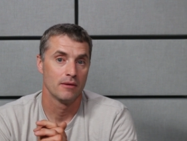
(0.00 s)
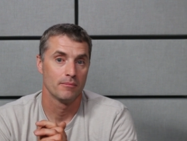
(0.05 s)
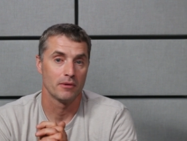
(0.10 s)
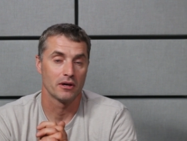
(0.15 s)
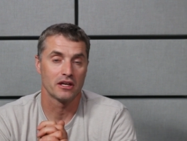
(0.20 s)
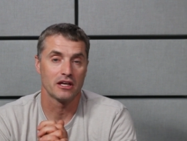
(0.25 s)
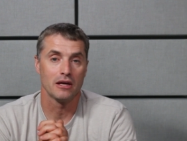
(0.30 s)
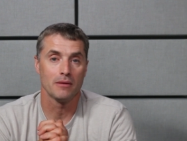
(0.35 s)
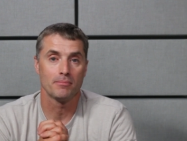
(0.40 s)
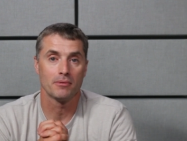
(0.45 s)

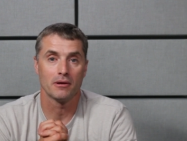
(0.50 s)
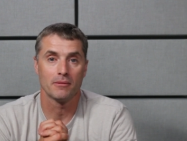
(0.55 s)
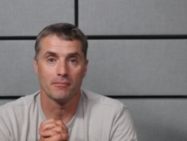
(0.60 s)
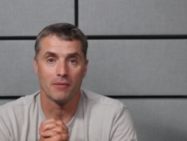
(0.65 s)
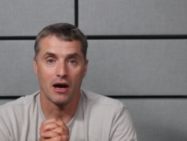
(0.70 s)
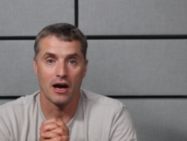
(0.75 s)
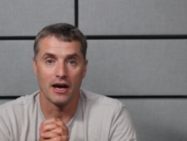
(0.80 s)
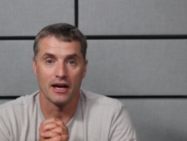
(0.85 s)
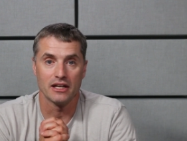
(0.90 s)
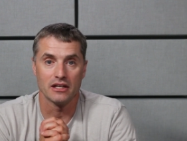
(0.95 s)
But keep in
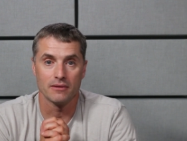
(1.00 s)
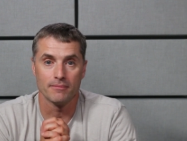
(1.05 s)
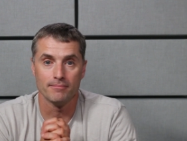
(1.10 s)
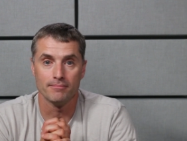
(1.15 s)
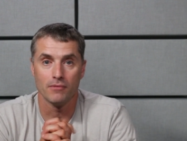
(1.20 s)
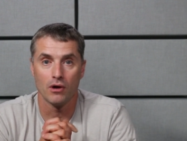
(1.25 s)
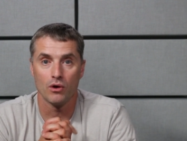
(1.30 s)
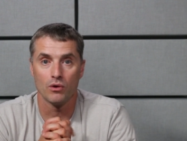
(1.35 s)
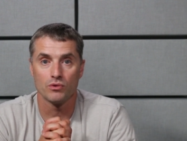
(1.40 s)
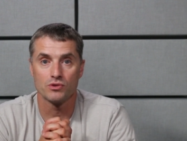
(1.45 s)
mind,
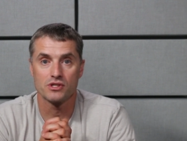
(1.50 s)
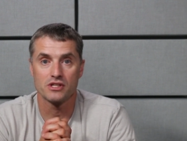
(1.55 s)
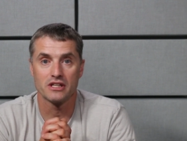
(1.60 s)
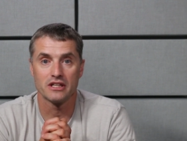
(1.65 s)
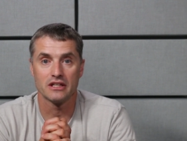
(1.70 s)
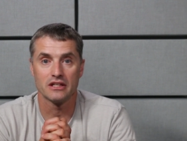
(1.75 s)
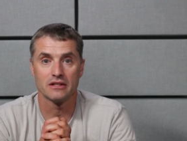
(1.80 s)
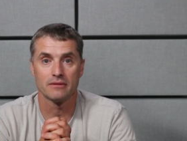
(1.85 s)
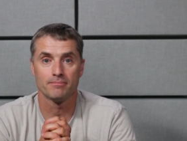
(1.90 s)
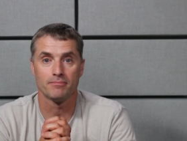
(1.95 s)
most
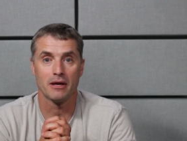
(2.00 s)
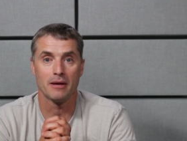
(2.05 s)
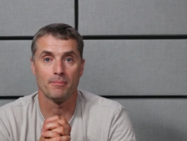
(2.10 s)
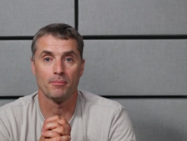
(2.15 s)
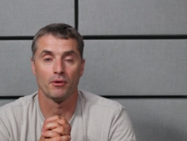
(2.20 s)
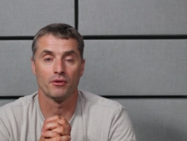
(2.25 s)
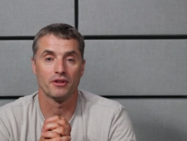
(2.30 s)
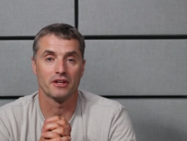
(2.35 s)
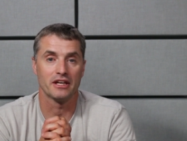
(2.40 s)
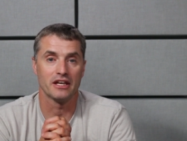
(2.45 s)

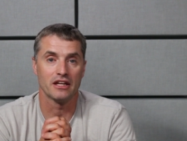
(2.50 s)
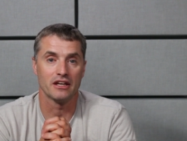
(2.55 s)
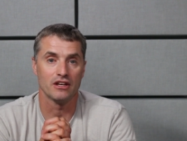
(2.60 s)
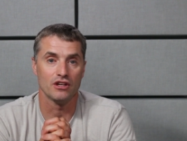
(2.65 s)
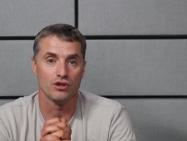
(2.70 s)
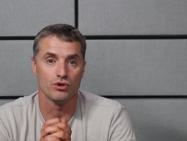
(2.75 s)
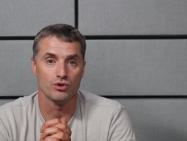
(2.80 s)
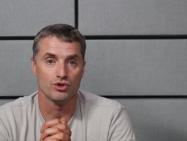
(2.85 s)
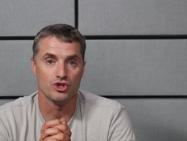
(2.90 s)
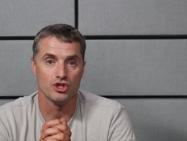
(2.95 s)
people that get a
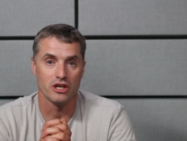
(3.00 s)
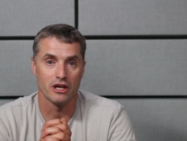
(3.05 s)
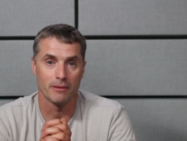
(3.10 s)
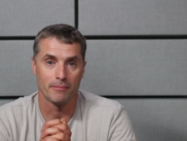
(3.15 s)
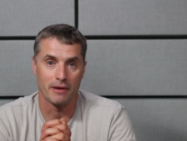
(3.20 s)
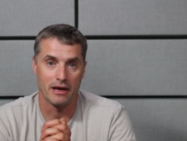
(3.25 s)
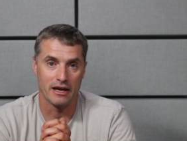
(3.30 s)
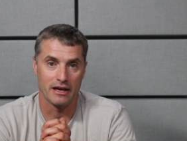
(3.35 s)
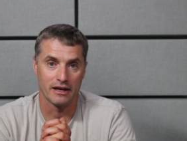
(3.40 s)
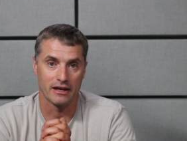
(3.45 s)

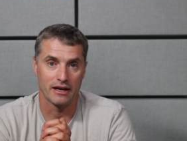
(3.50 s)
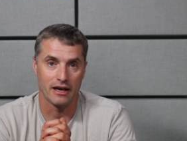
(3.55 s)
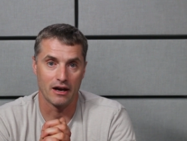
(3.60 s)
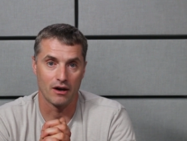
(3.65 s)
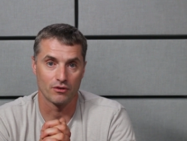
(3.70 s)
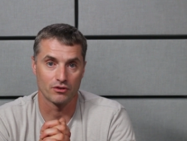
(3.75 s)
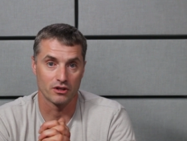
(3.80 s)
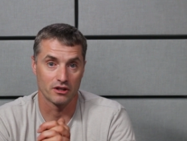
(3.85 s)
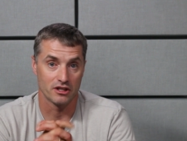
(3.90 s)
UGMA account,